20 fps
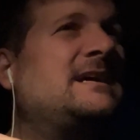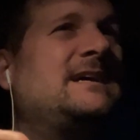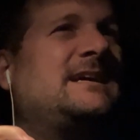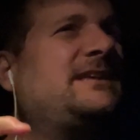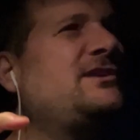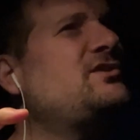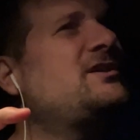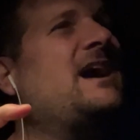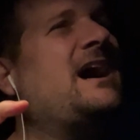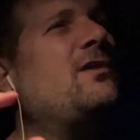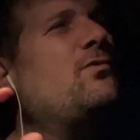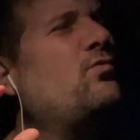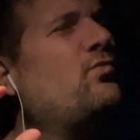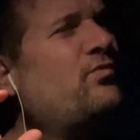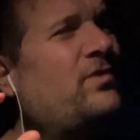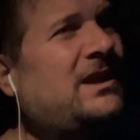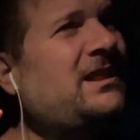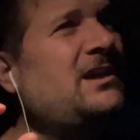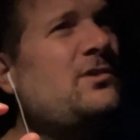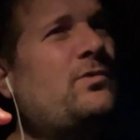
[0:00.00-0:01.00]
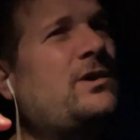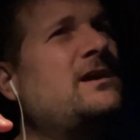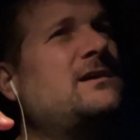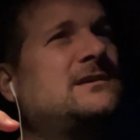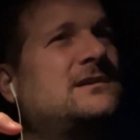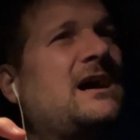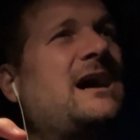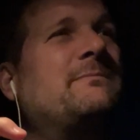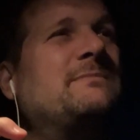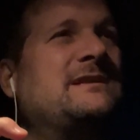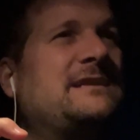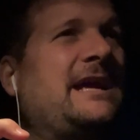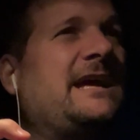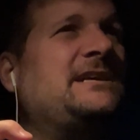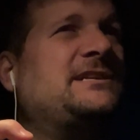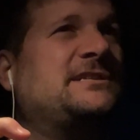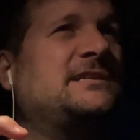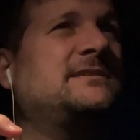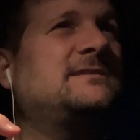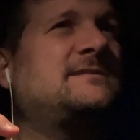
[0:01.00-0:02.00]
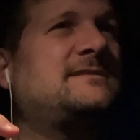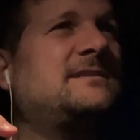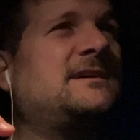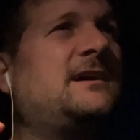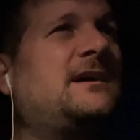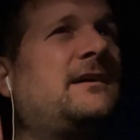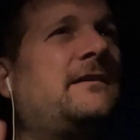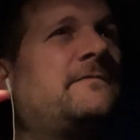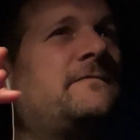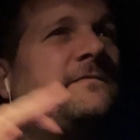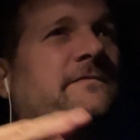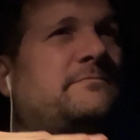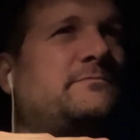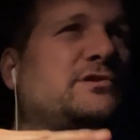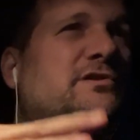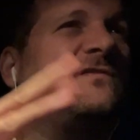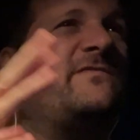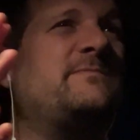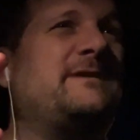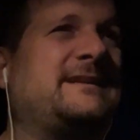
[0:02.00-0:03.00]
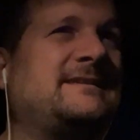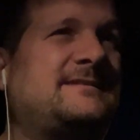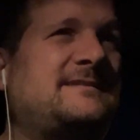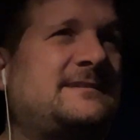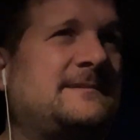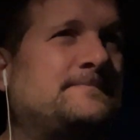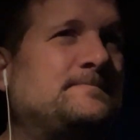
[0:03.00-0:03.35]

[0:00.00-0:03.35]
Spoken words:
You got really weird combinations of movement.